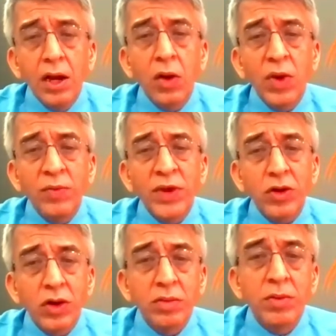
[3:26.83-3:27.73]
Now, when we
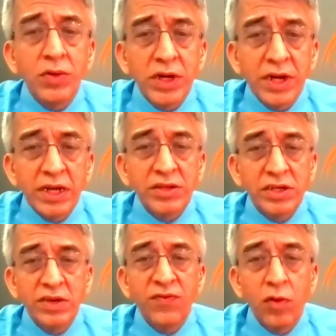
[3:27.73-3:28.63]
talk about
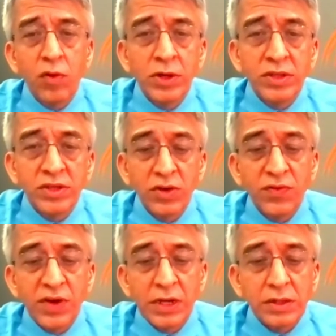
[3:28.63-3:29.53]
Industry four point oh,
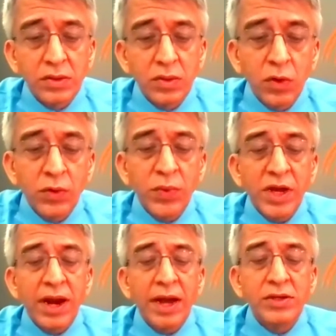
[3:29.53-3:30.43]
friends, what
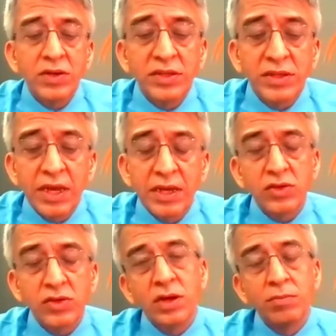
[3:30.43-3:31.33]
we are actually saying
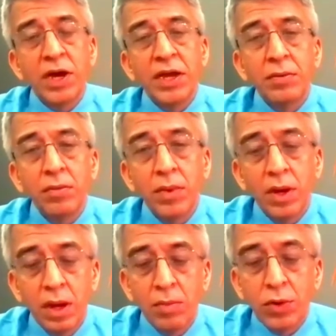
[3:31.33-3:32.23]
is to combine
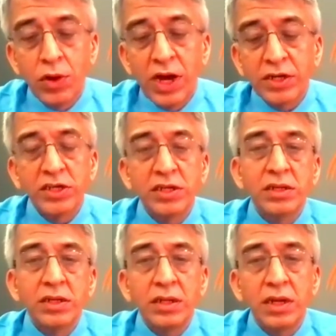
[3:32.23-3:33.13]

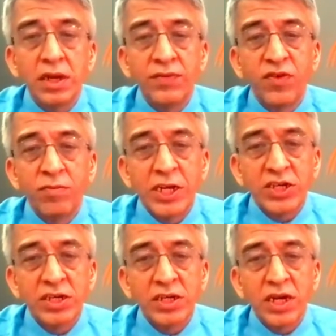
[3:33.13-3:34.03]
production,
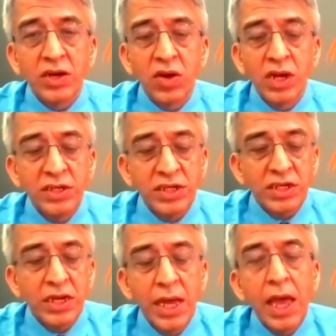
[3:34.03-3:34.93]
information
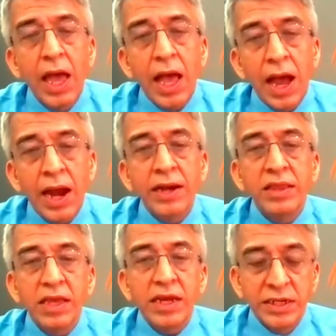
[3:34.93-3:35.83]
technology,
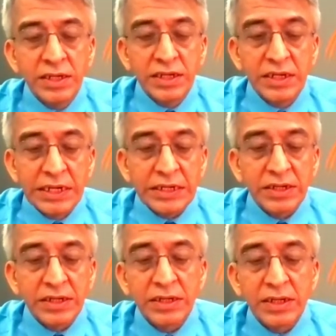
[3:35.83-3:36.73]
and the
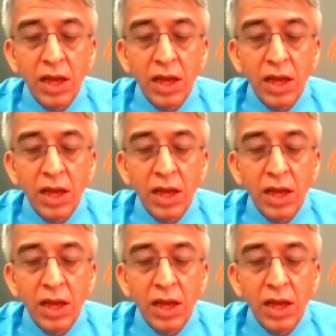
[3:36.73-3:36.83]
internet.